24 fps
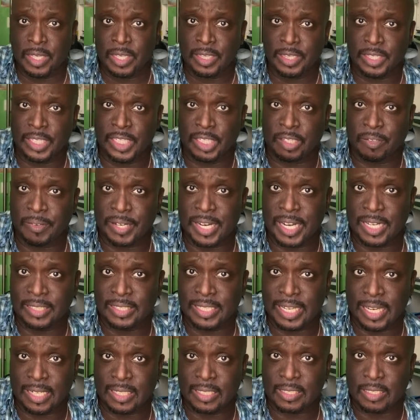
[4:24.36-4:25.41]
the
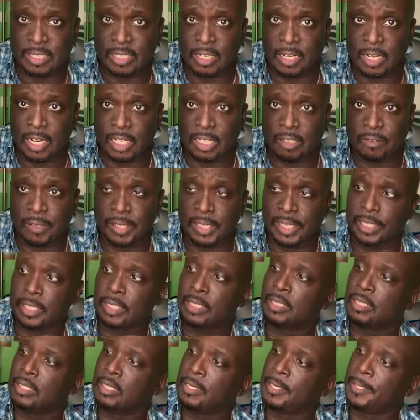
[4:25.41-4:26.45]
Createx
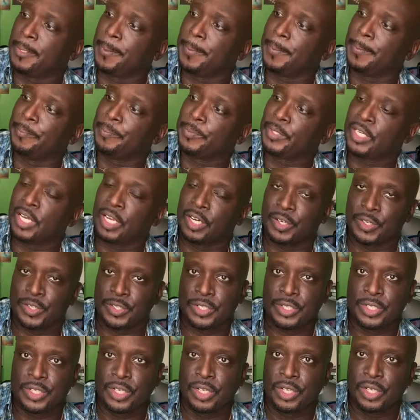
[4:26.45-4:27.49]
acrylic
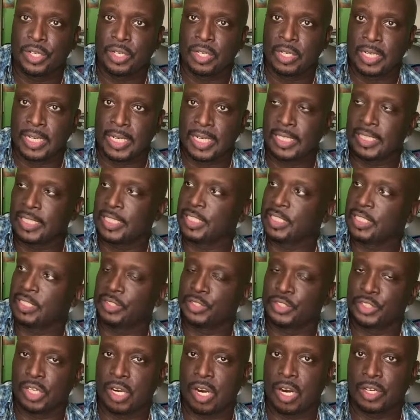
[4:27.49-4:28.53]
colors in these
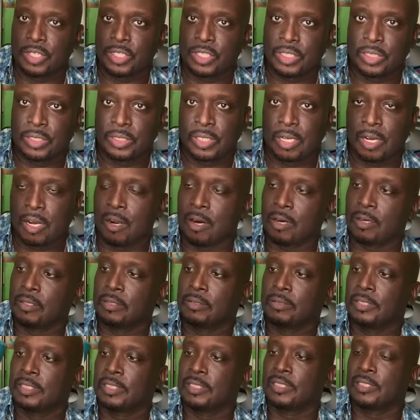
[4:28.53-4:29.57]
little jars, or
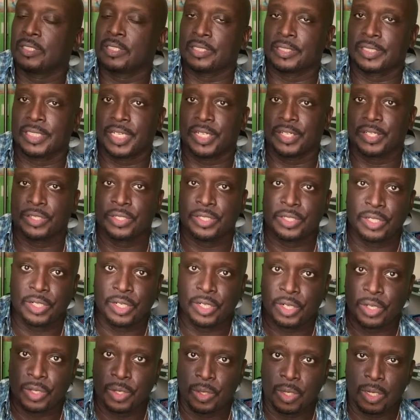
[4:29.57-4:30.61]
these little containers,
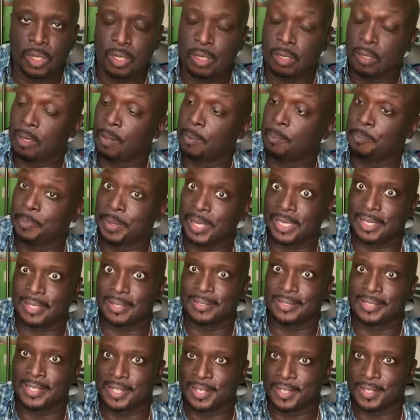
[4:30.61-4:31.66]
or big
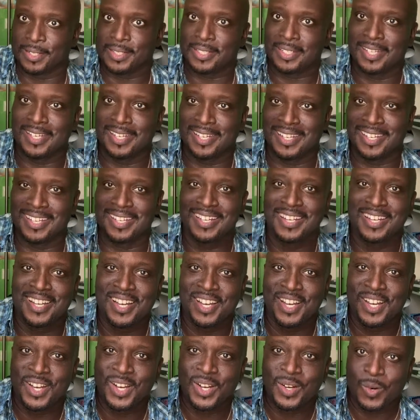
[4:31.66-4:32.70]
containers,
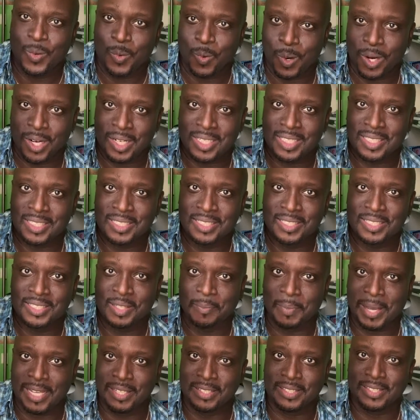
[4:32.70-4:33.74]
works
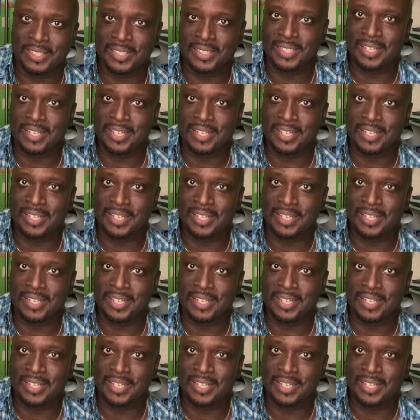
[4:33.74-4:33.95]
the best.